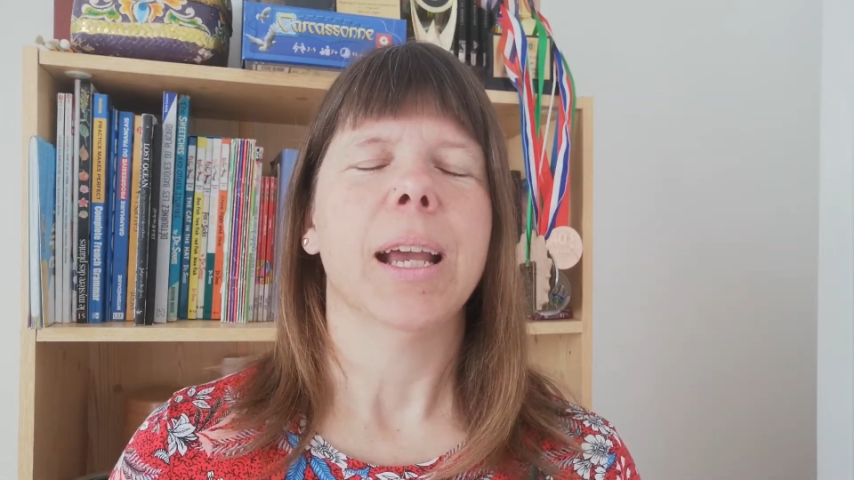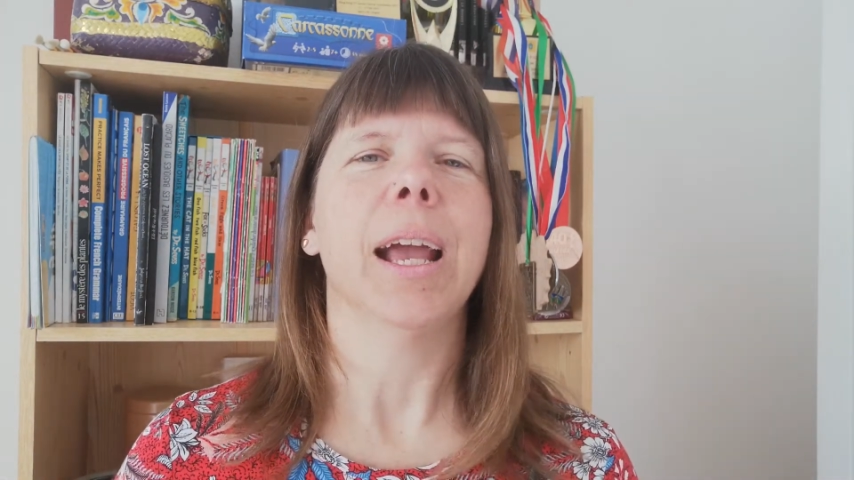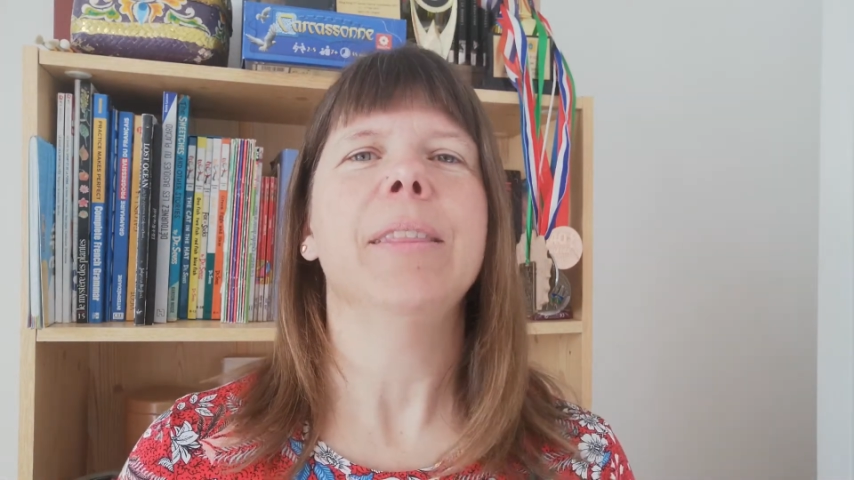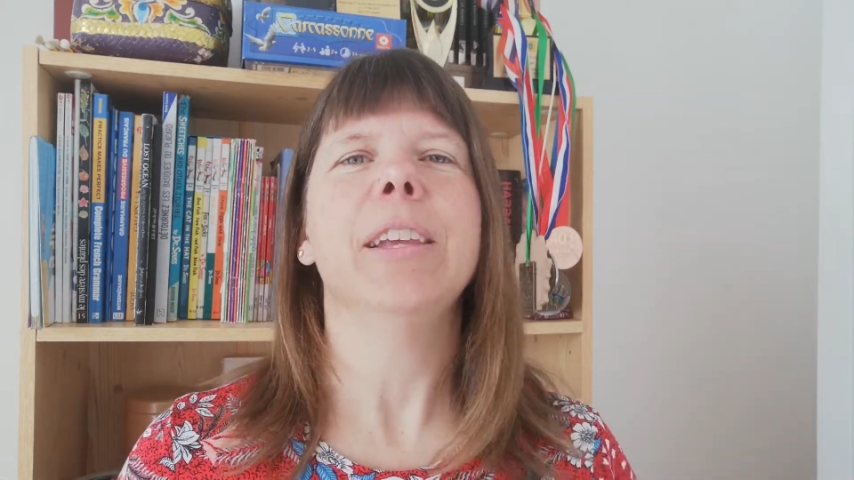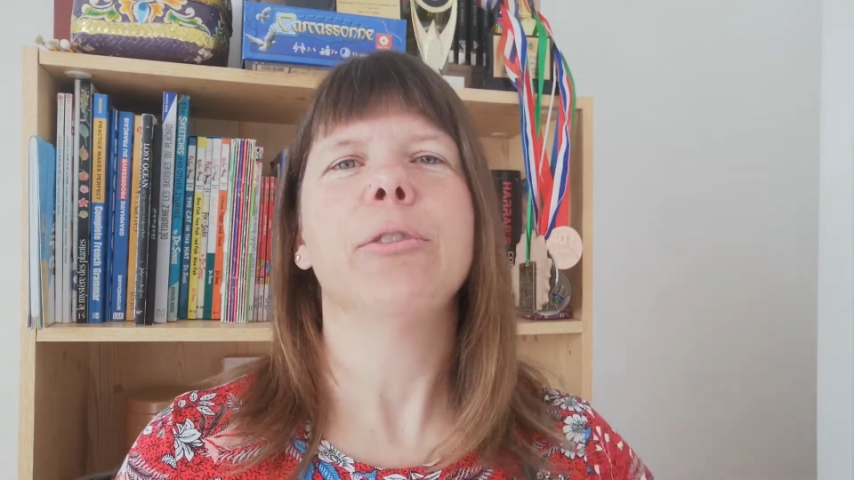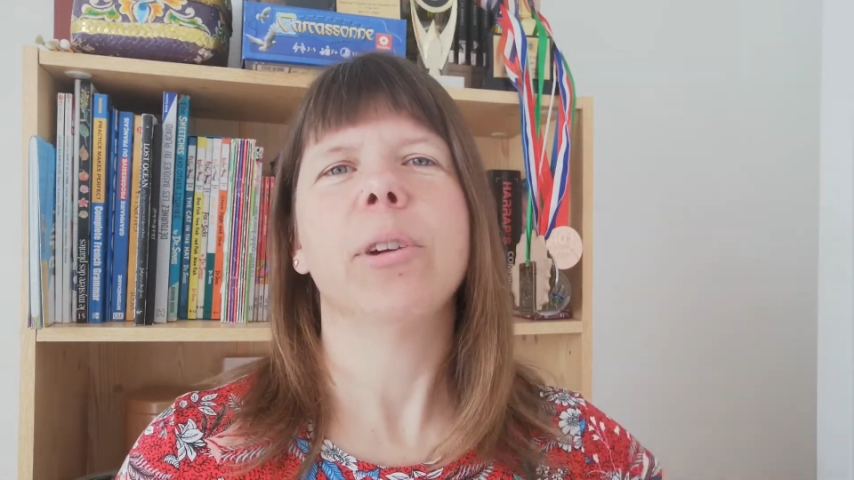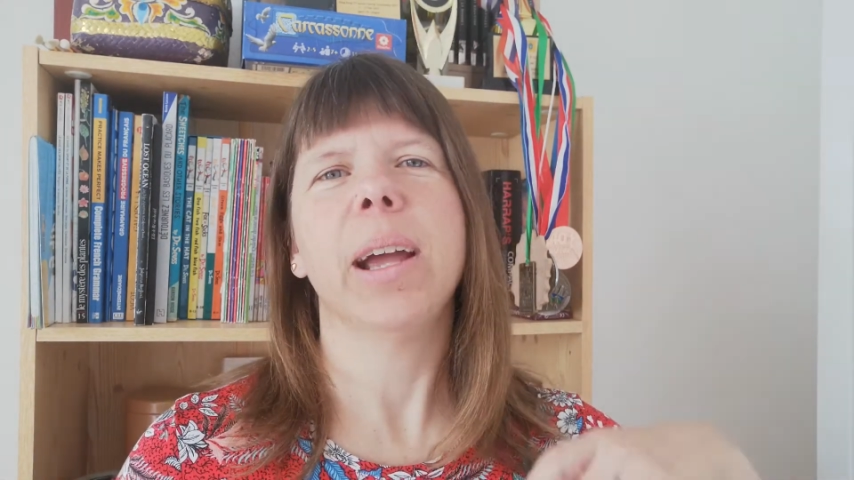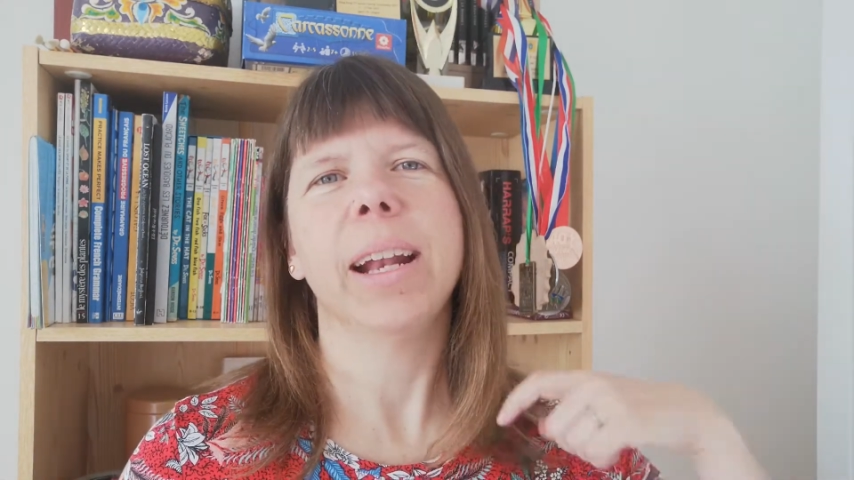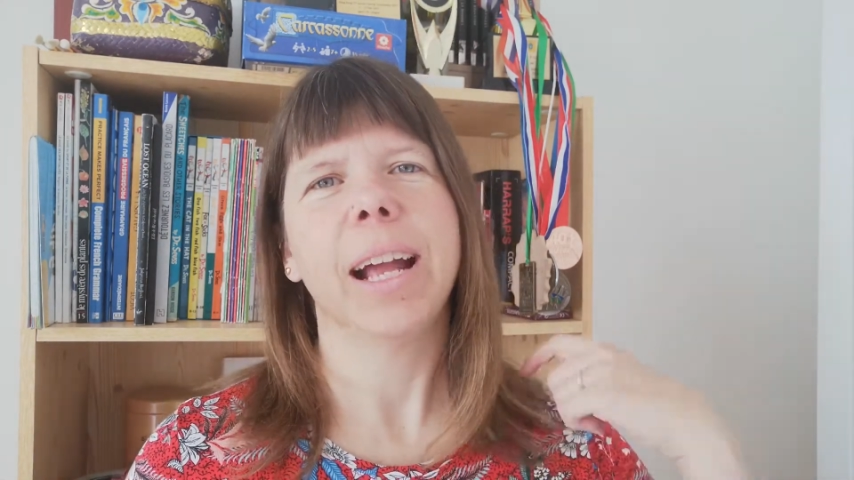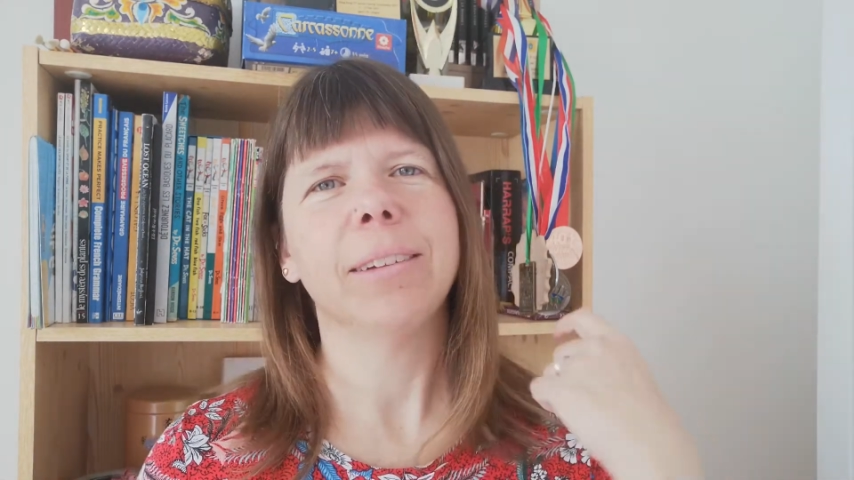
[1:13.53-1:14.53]
And then
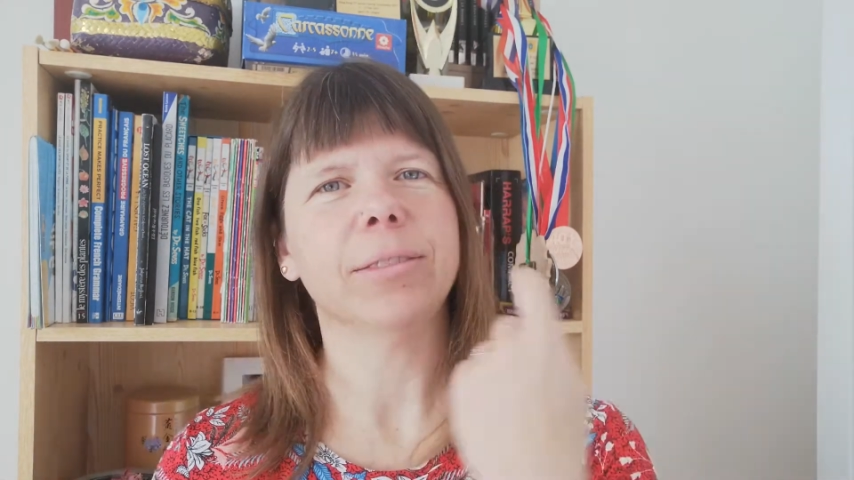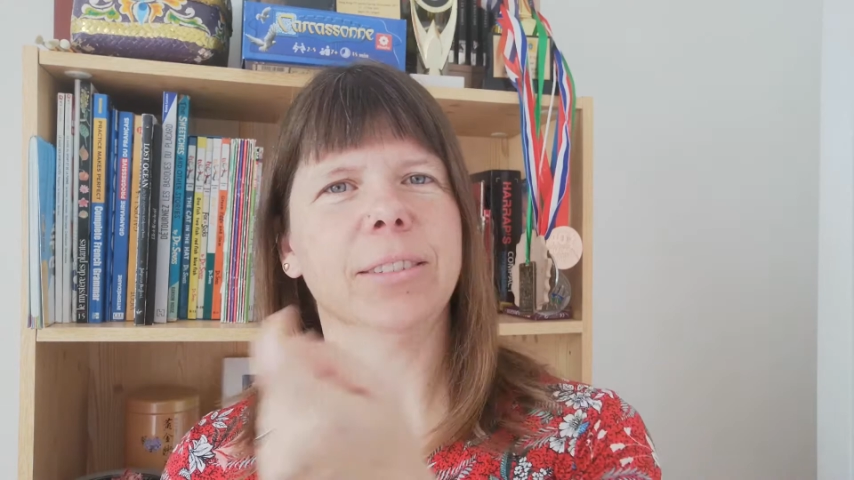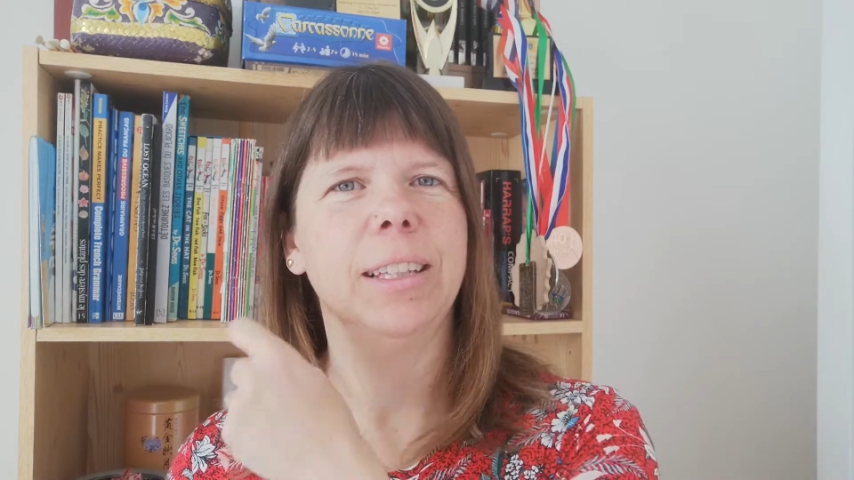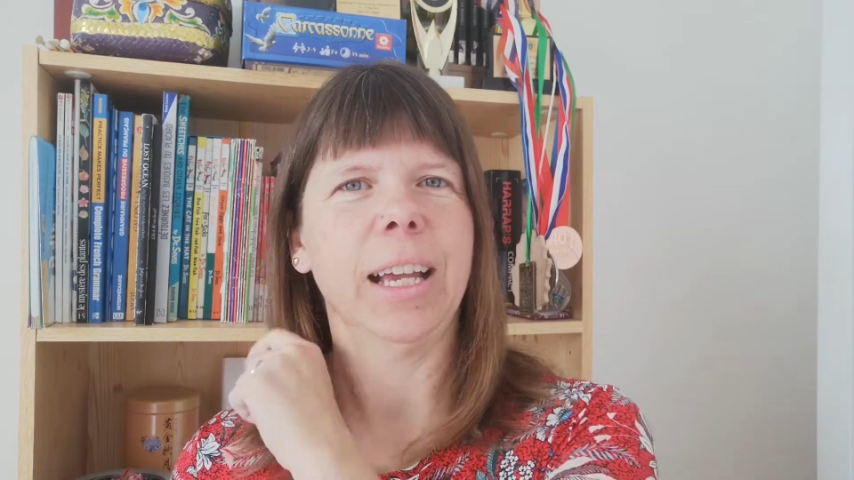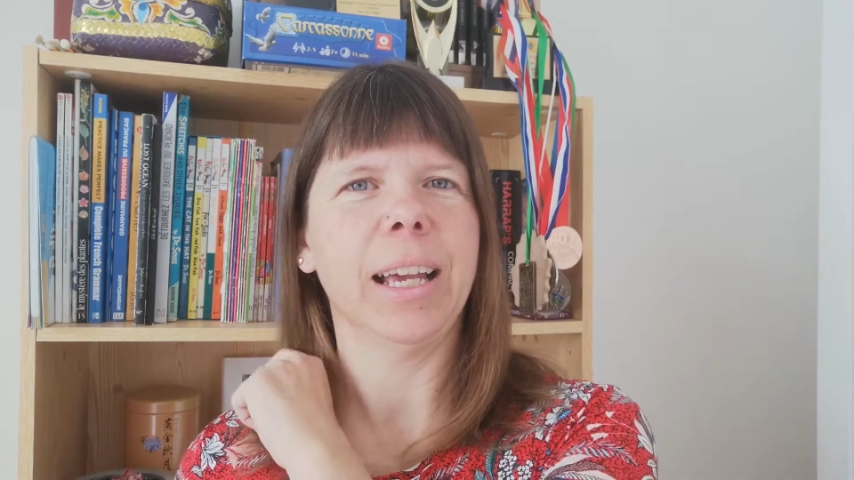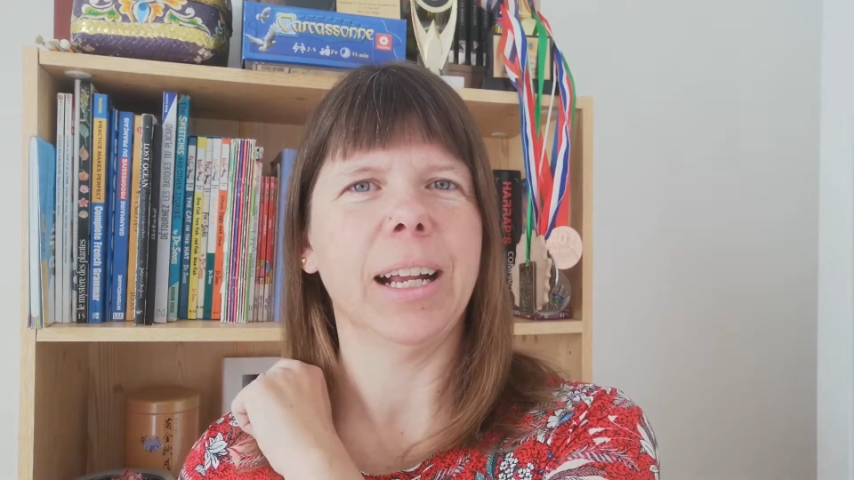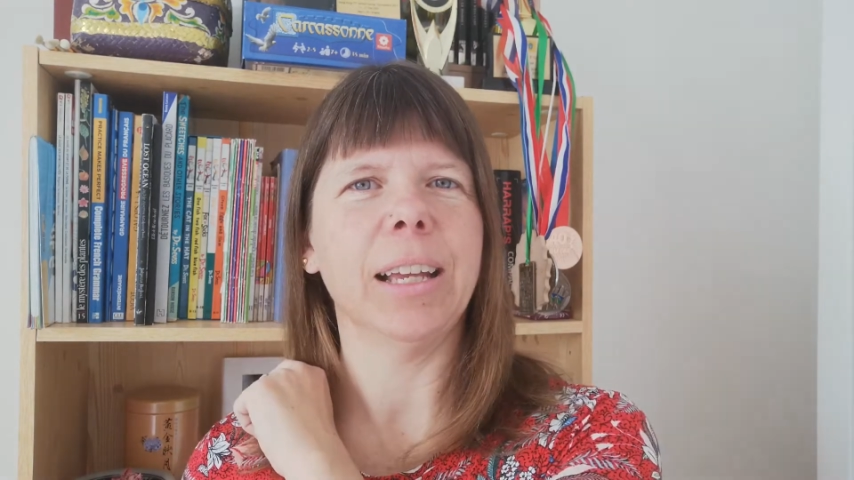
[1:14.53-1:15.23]
right after that,